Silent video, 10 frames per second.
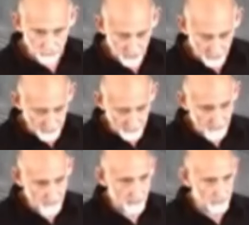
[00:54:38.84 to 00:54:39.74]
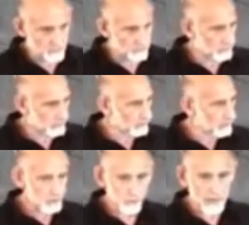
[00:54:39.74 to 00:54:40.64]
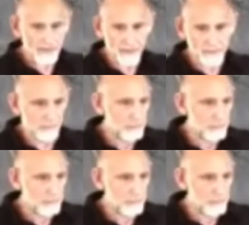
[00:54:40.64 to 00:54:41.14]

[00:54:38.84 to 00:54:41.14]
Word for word: like is uh, an expanding,